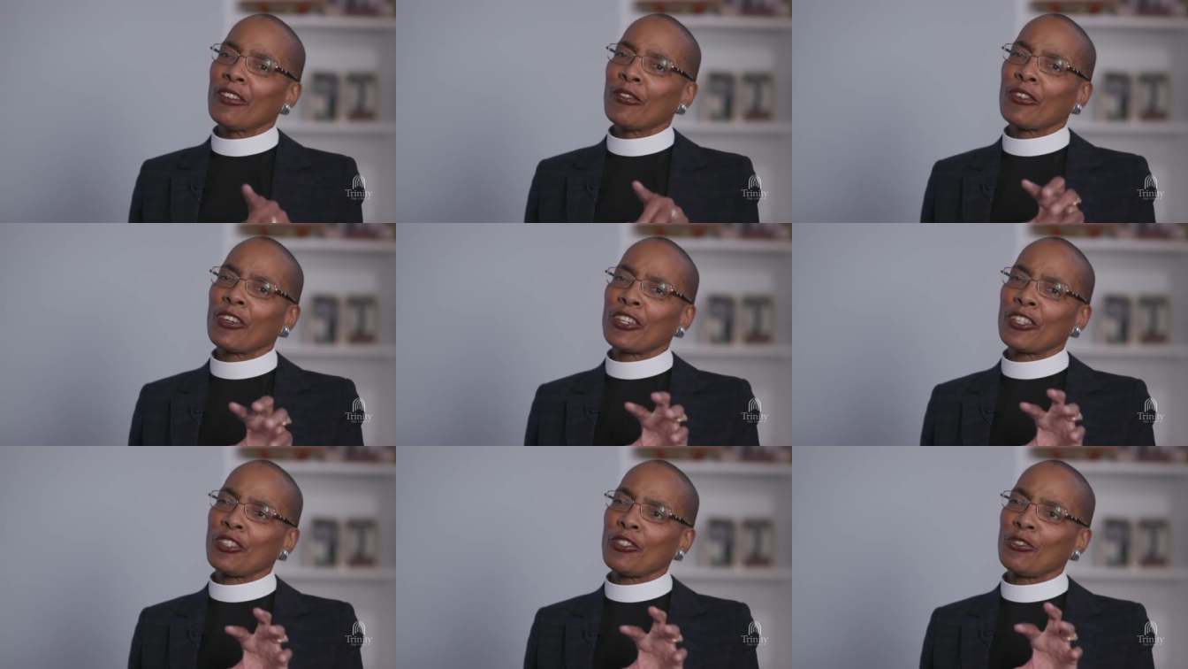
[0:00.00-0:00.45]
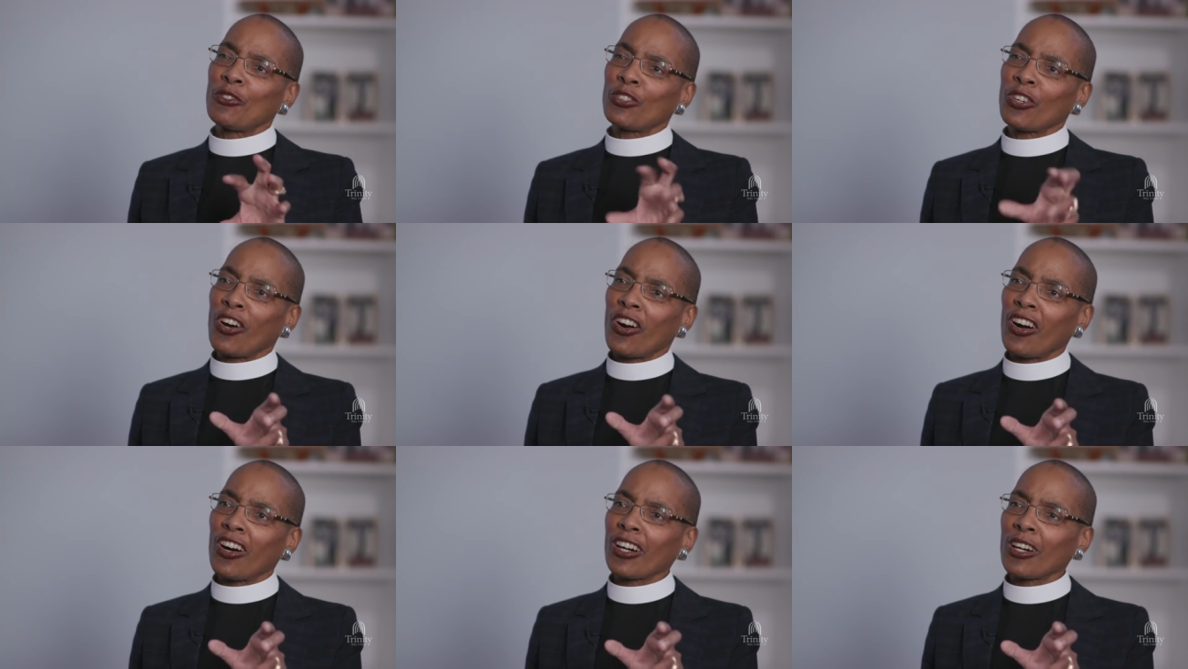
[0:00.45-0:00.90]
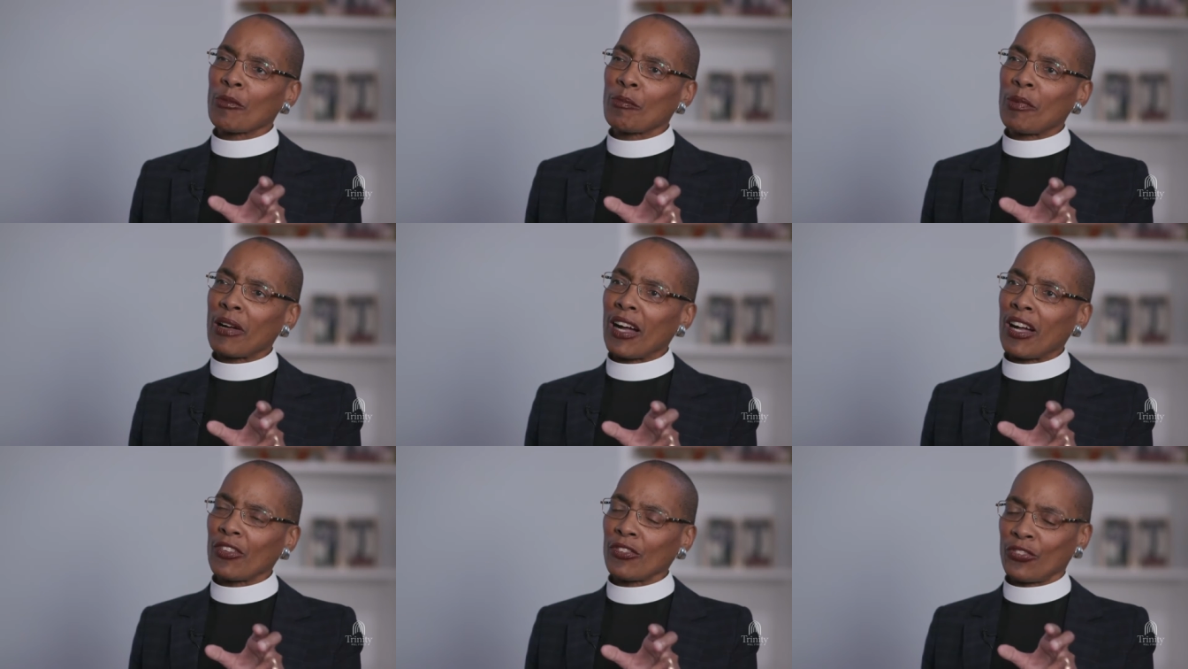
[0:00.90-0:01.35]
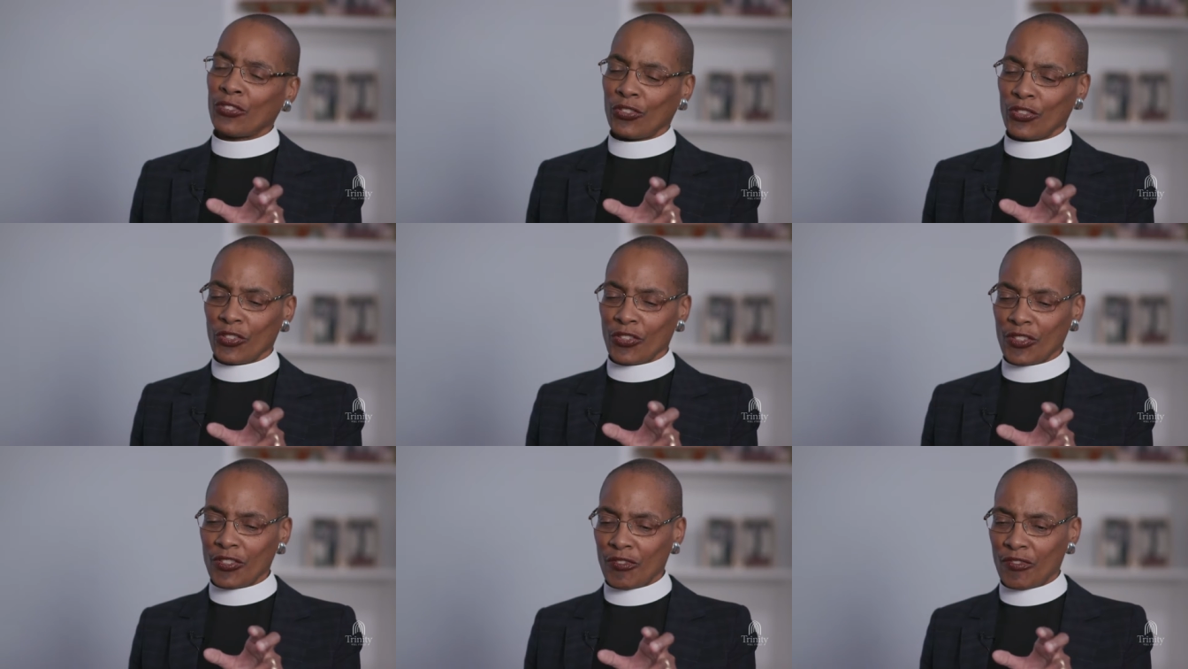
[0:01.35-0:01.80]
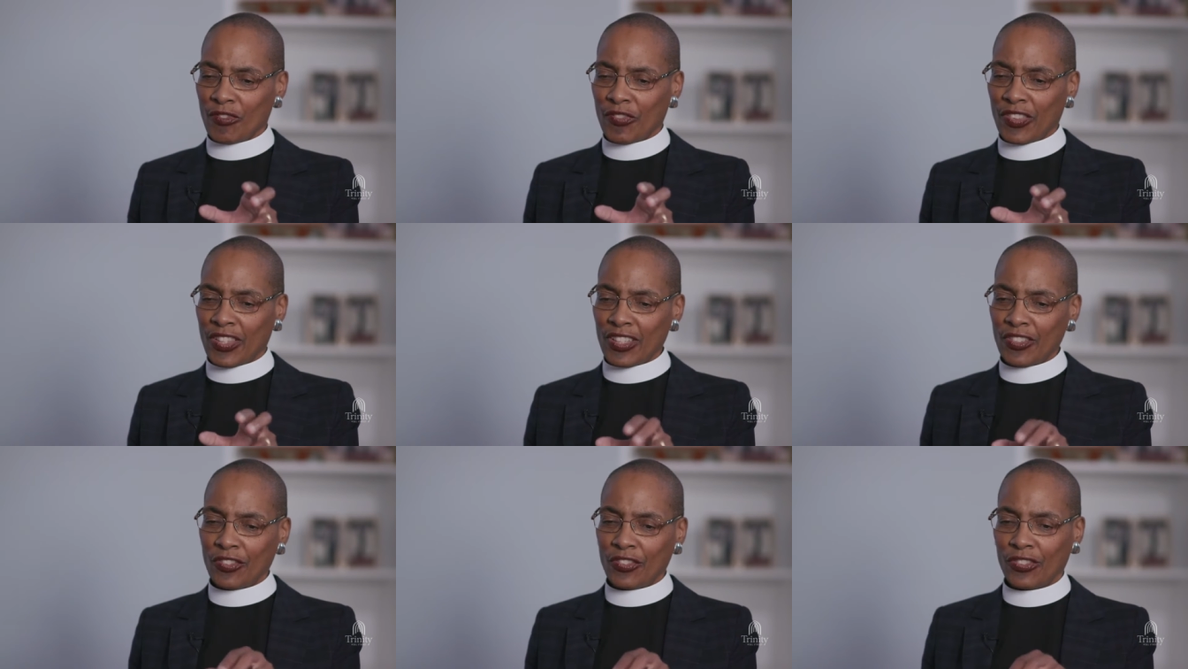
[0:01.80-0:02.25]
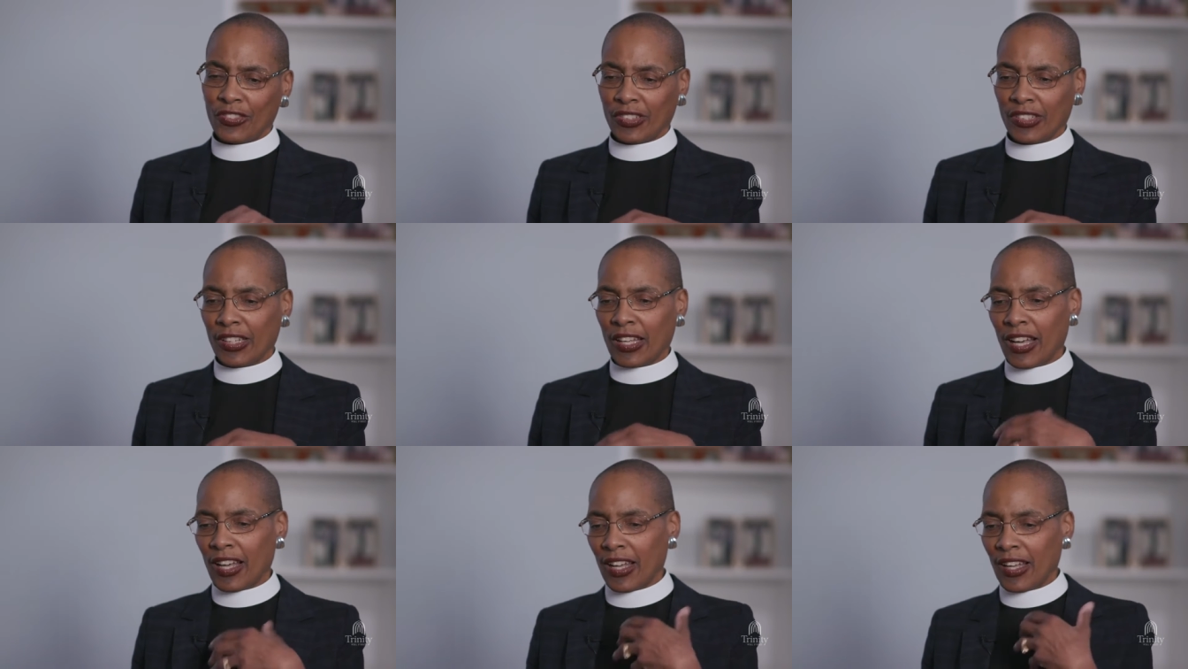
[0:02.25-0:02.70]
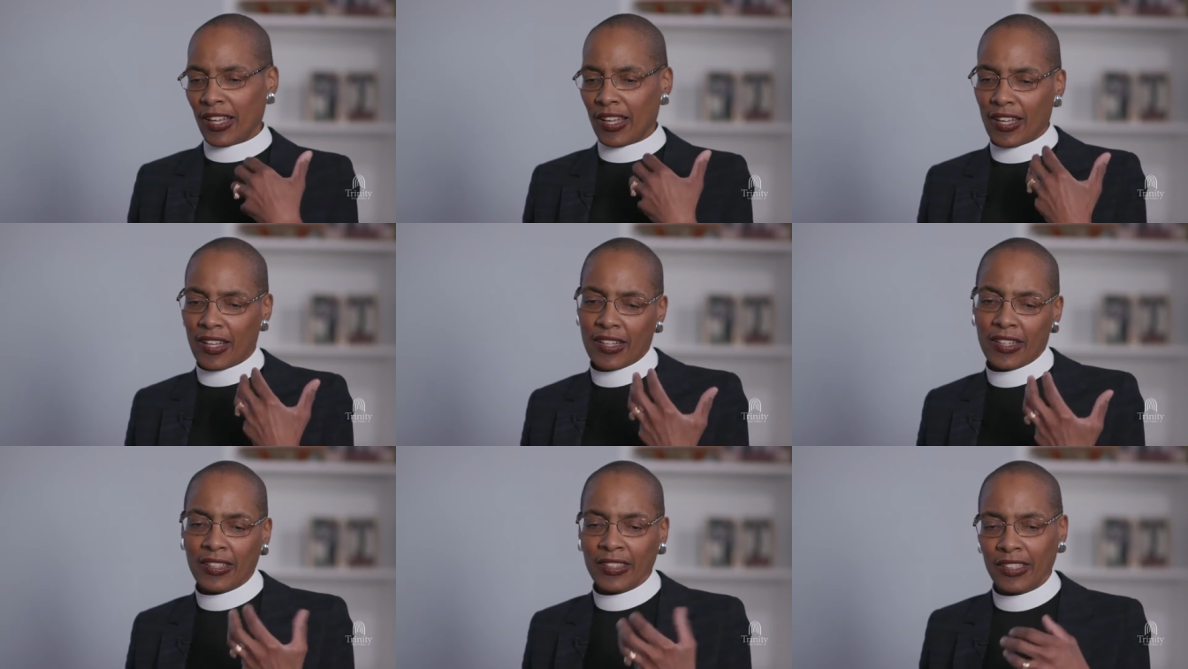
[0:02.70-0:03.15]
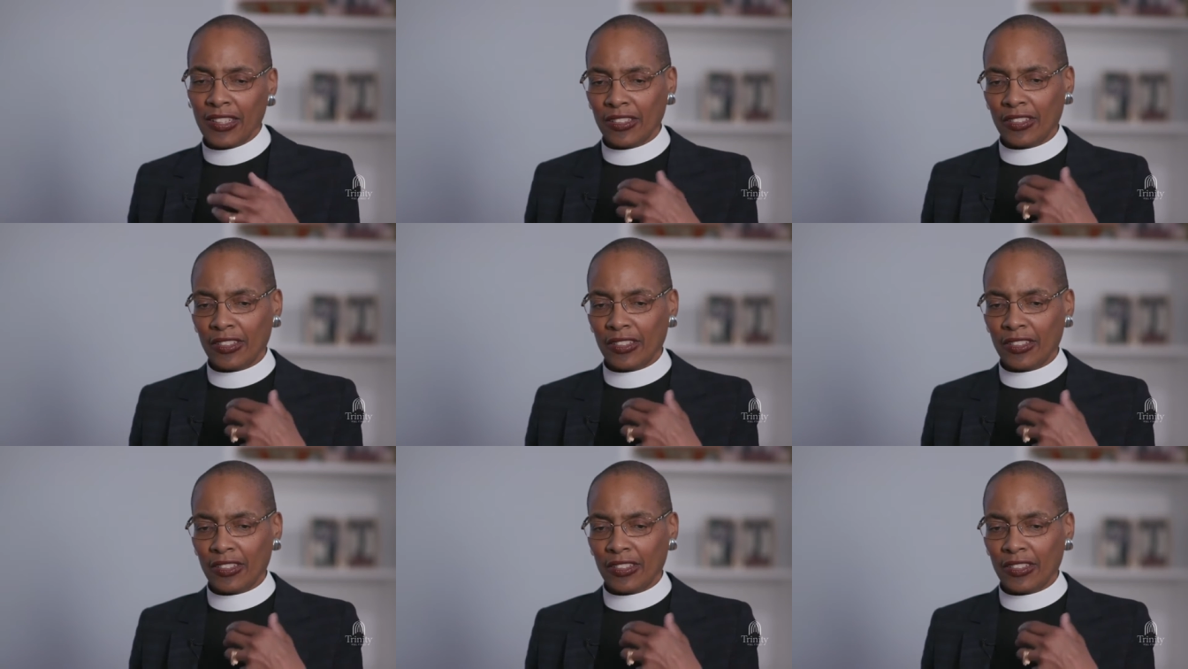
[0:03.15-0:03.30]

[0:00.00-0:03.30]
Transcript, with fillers: where you talk about sort of this uh,